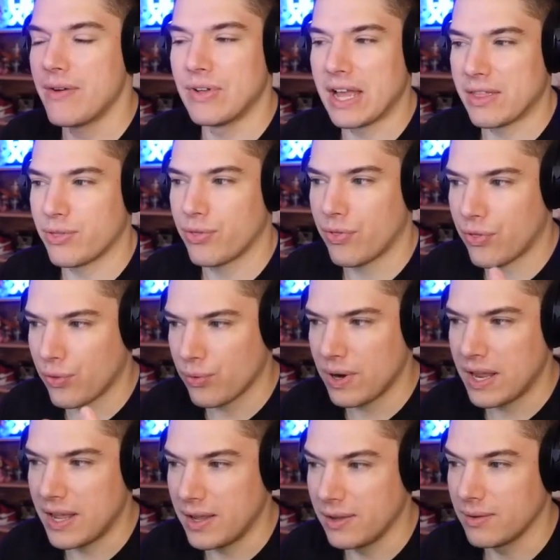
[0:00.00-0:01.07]
like
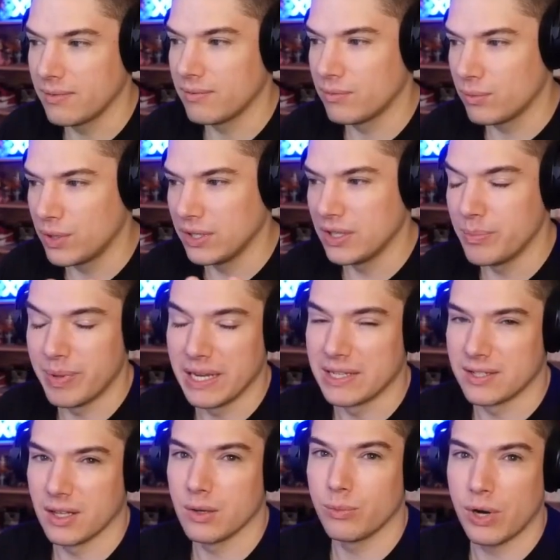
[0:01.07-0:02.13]
three really big
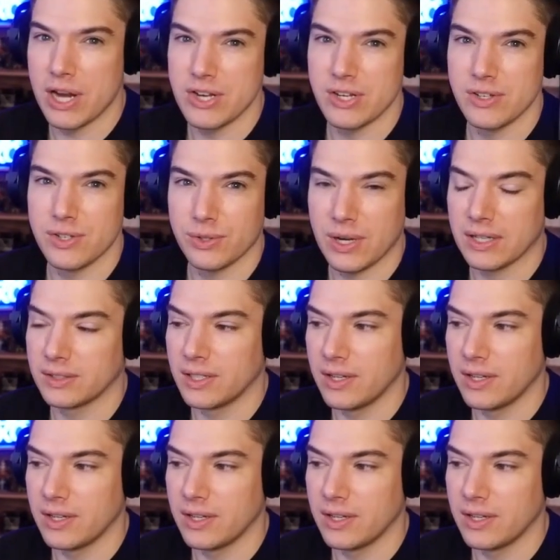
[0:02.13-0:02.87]
celebrations throughout the